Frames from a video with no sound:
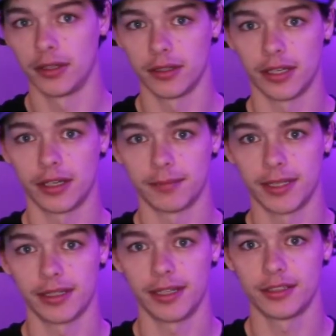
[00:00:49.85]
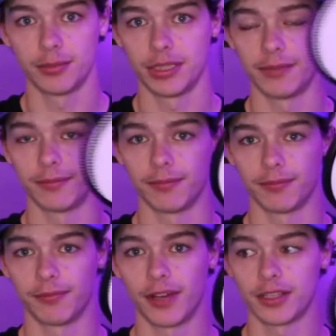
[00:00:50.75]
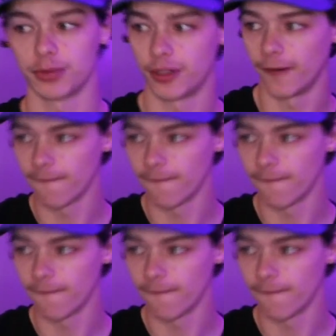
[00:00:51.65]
like my laser beam flyswatter here,